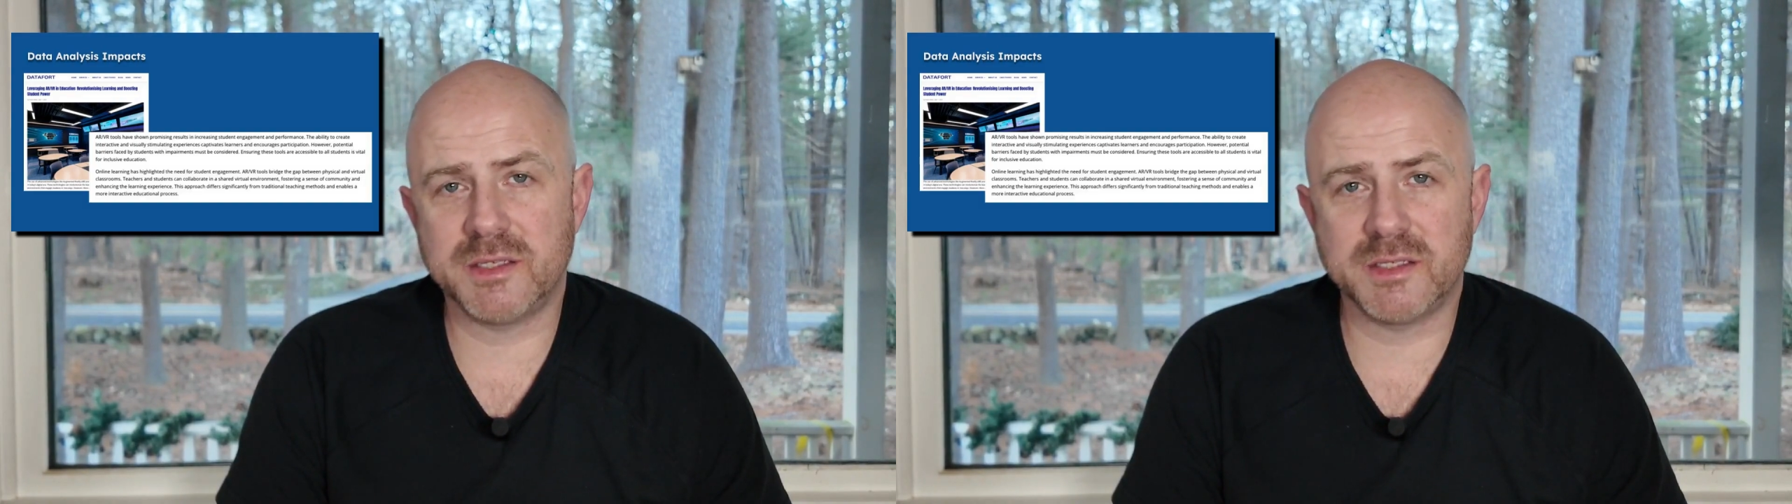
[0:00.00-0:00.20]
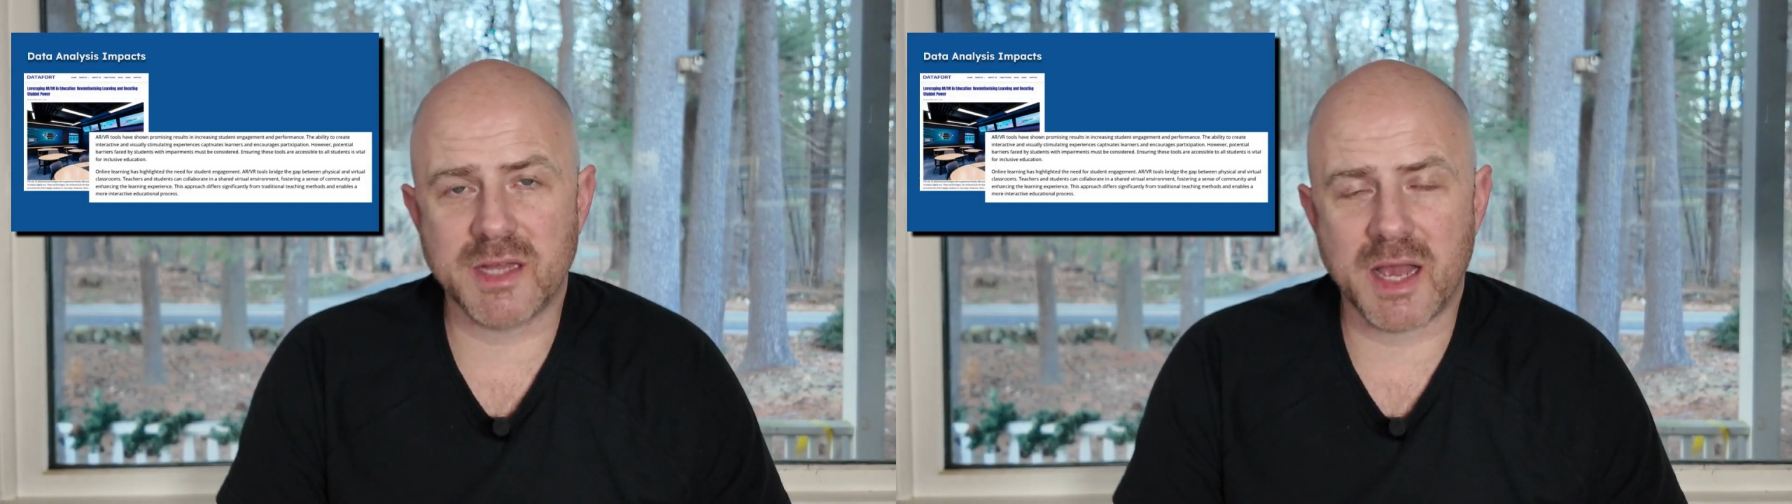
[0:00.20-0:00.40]

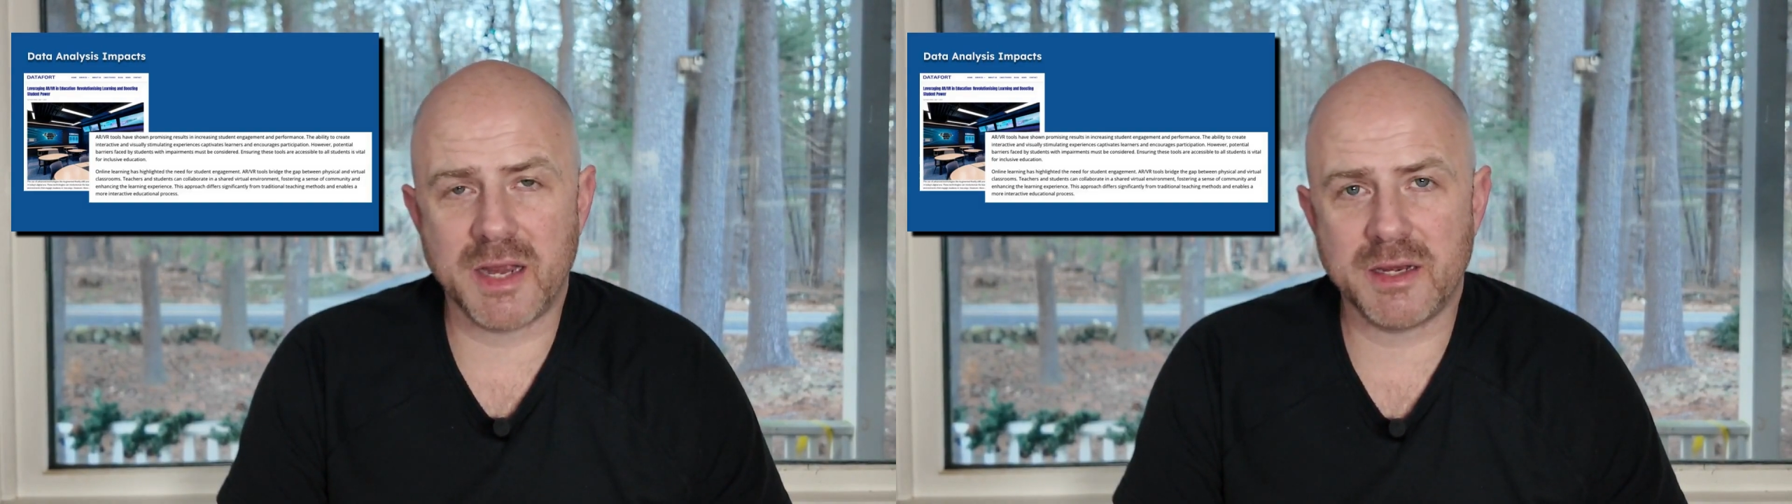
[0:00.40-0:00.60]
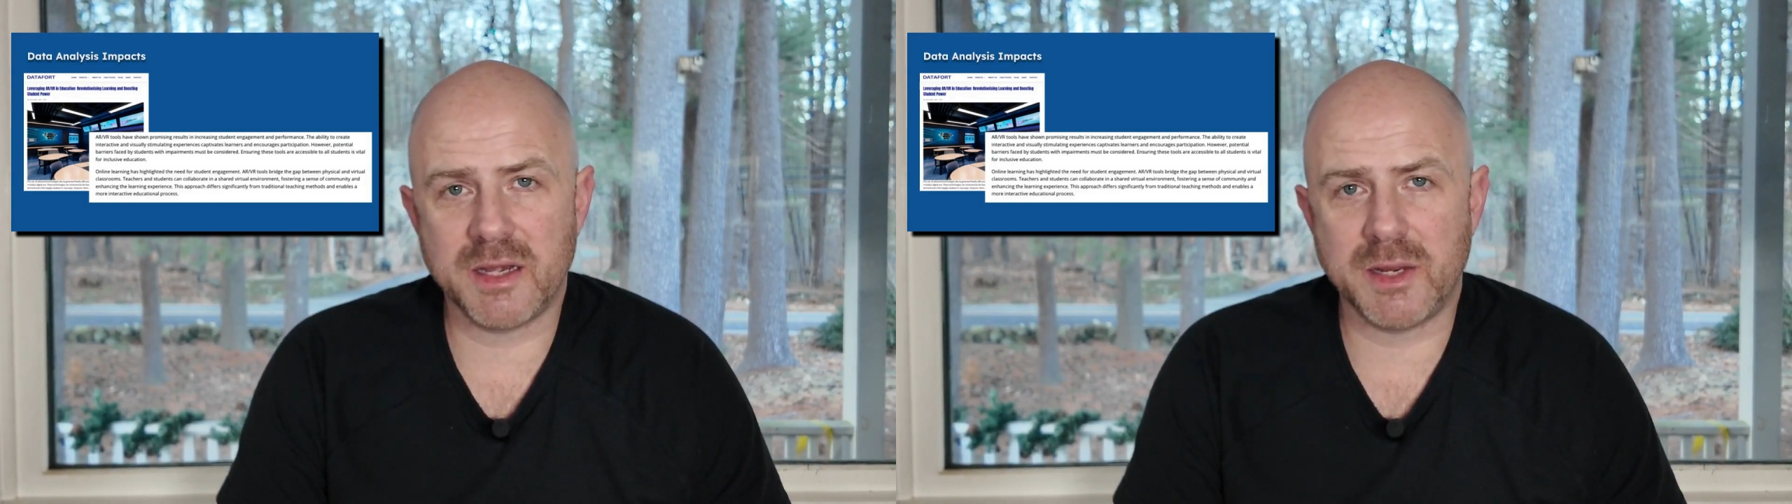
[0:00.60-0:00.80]

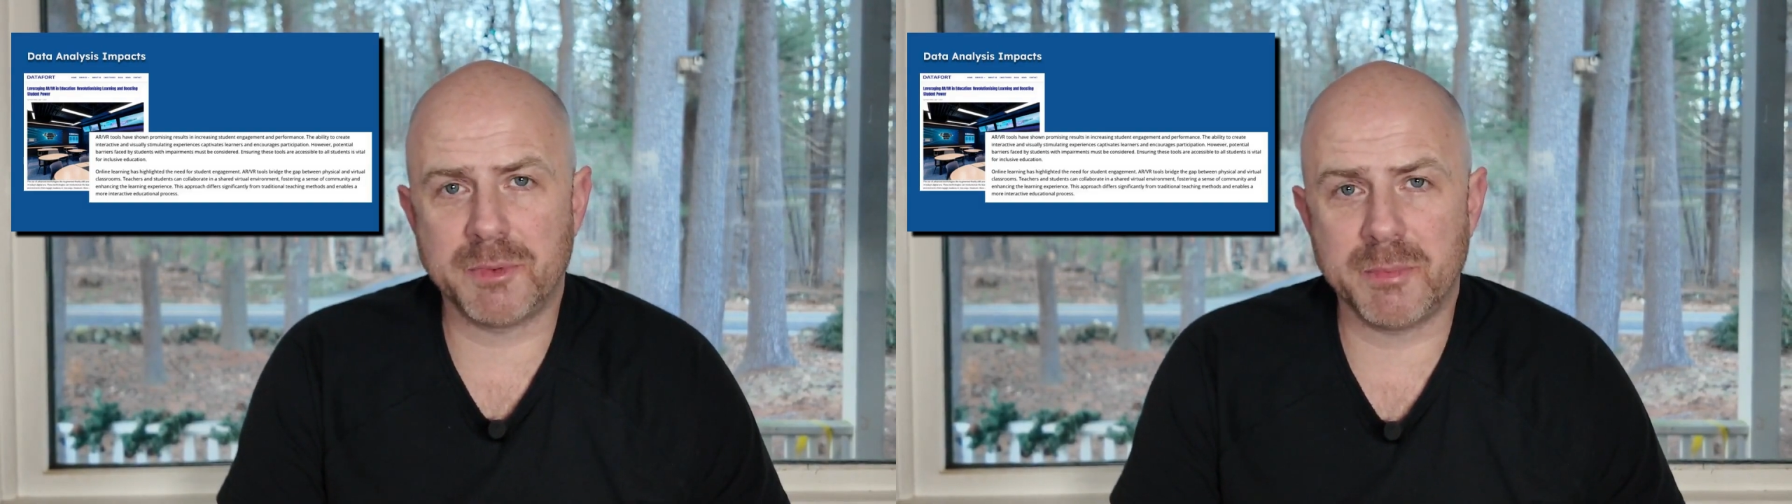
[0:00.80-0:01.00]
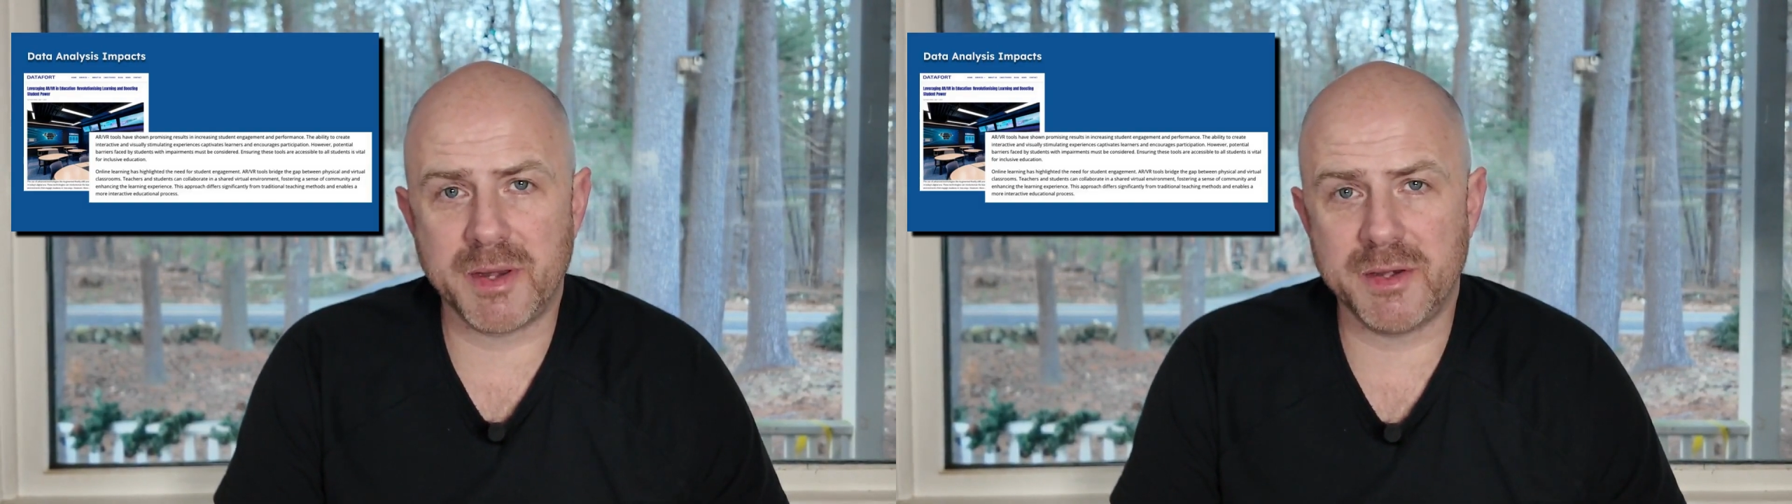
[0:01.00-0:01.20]
designed and
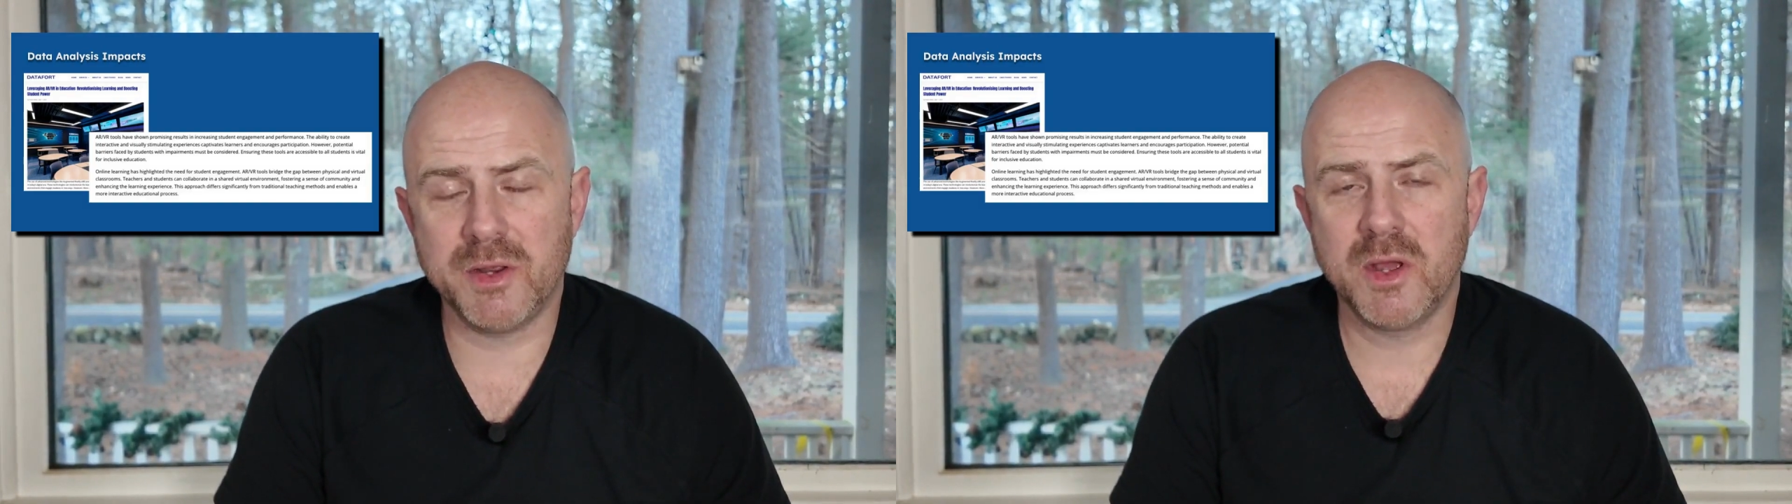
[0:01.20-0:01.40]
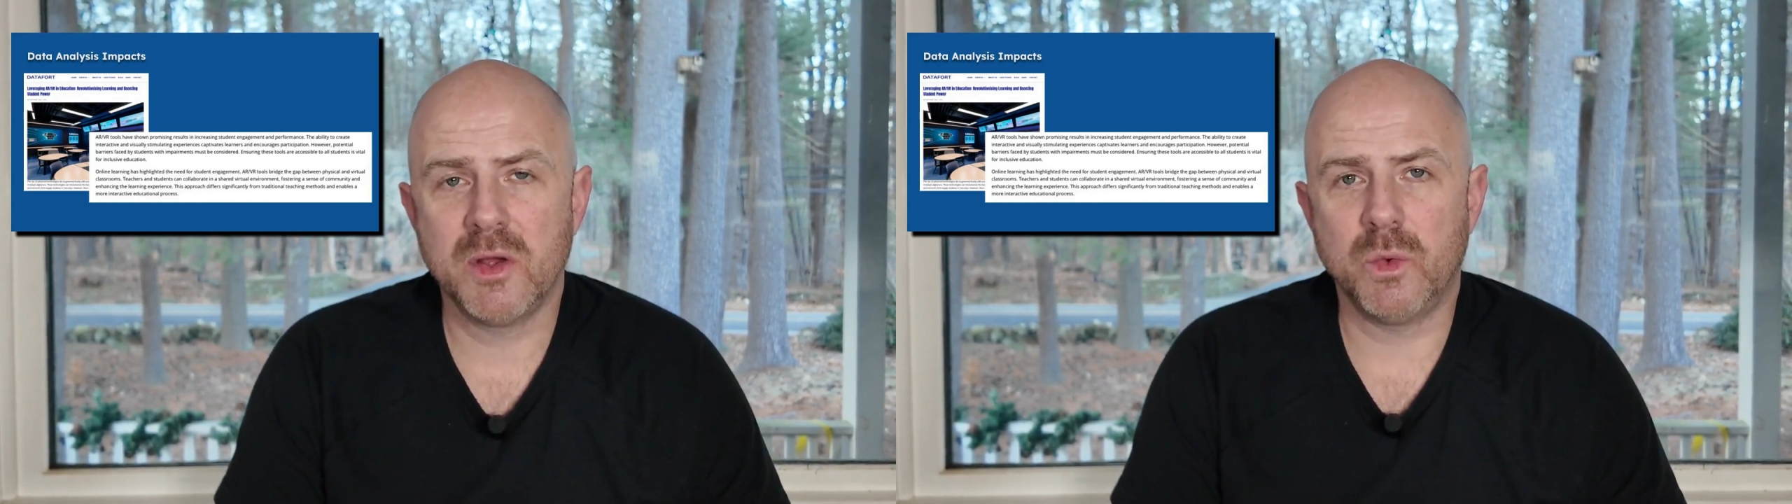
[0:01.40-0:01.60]
implemented